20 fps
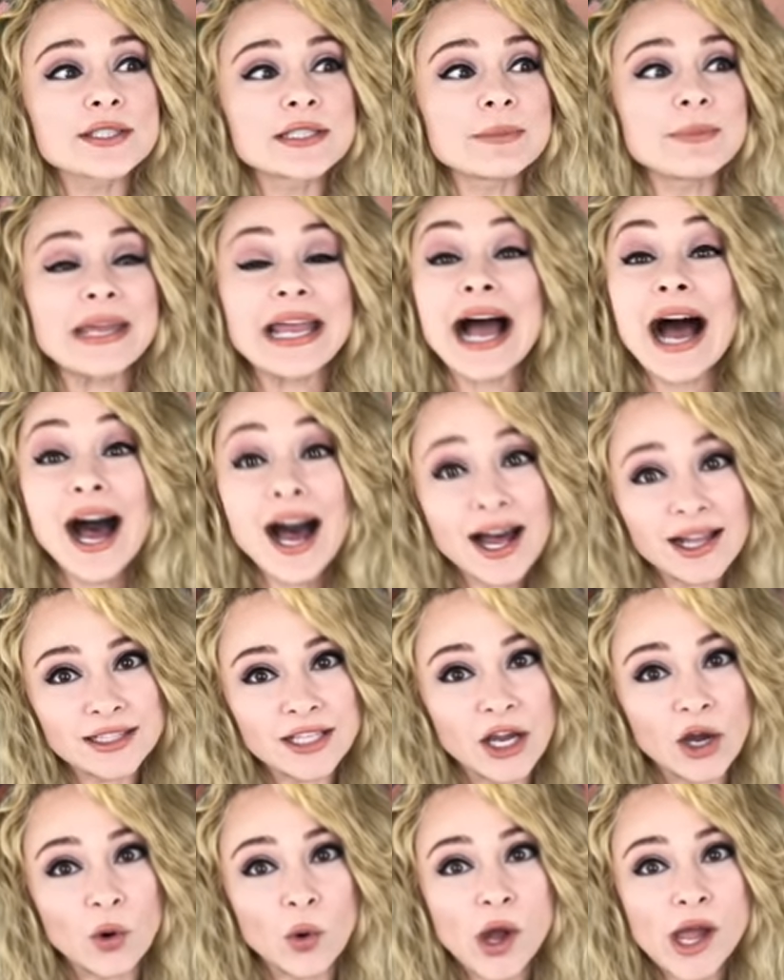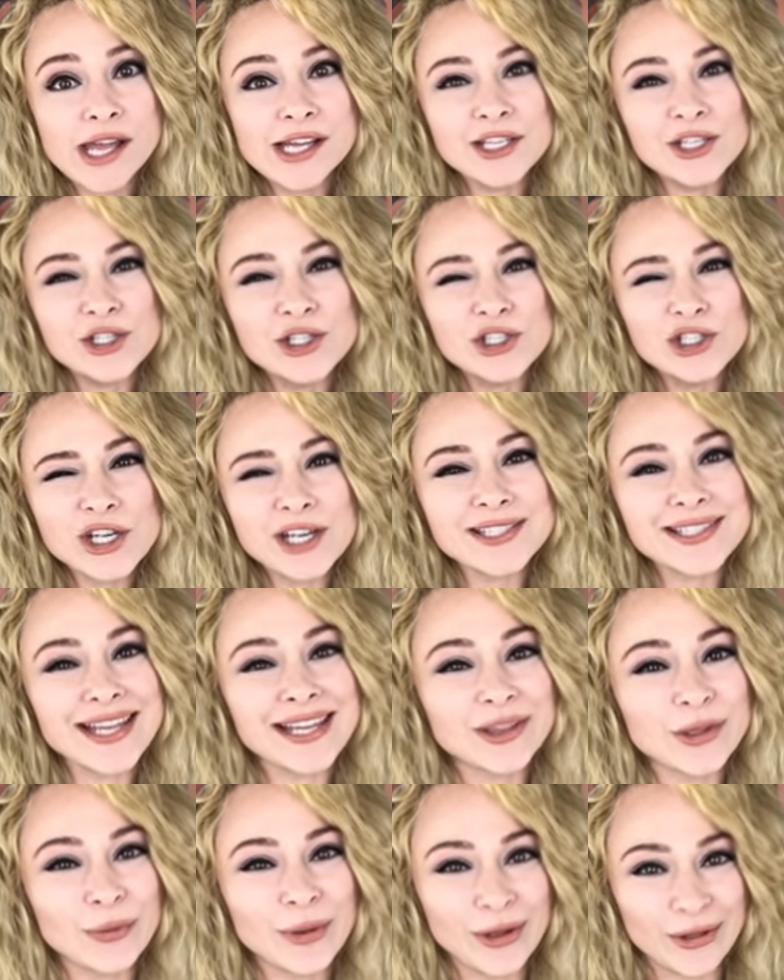to be hollow, just
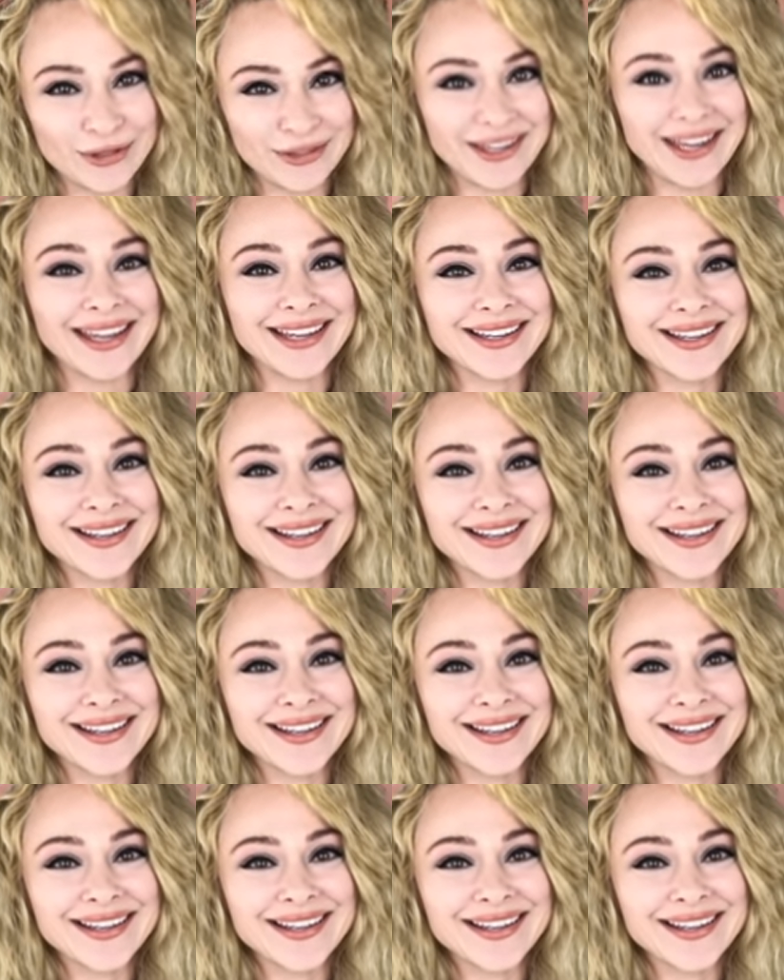like the real thing.